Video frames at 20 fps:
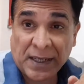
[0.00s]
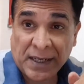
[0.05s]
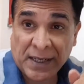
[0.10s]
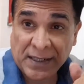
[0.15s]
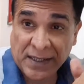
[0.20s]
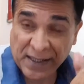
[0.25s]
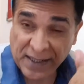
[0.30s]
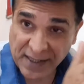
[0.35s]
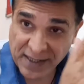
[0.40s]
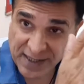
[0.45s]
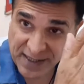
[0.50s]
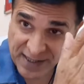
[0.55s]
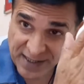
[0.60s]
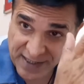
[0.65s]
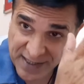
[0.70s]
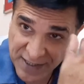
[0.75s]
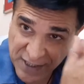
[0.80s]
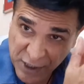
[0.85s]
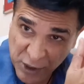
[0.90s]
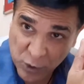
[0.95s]
that
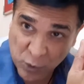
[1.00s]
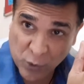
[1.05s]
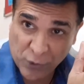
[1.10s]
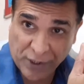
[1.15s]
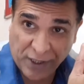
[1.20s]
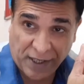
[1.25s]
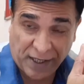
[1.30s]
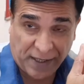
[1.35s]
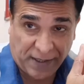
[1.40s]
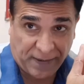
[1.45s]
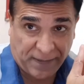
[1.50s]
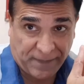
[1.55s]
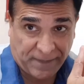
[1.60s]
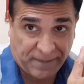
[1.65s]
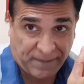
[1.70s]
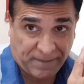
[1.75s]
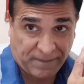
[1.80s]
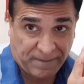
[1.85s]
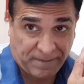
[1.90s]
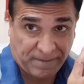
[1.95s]
is it okay
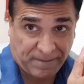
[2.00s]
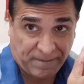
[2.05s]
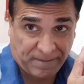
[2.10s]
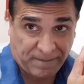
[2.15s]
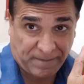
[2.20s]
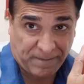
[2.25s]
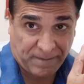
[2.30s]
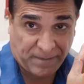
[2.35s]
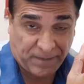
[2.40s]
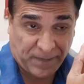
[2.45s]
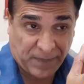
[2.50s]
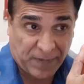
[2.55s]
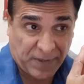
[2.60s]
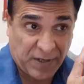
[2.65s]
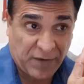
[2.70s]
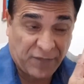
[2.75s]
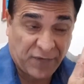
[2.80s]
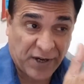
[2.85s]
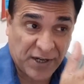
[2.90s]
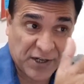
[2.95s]

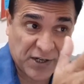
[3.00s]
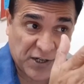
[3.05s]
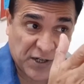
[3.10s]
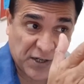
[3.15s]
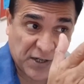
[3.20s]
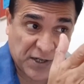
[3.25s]
if I